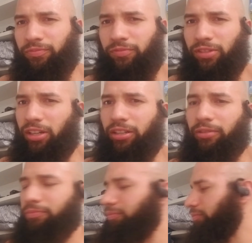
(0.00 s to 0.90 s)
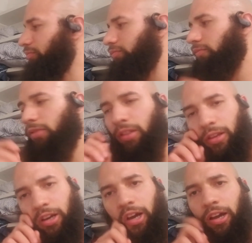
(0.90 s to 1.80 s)
Chicken.
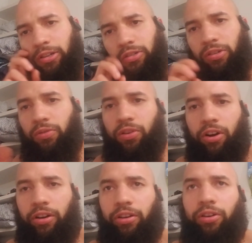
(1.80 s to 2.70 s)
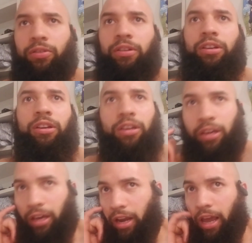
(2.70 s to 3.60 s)
I usually do cardio
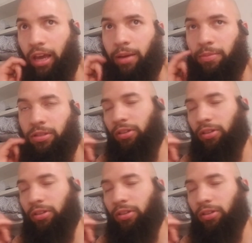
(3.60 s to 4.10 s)
and abs, you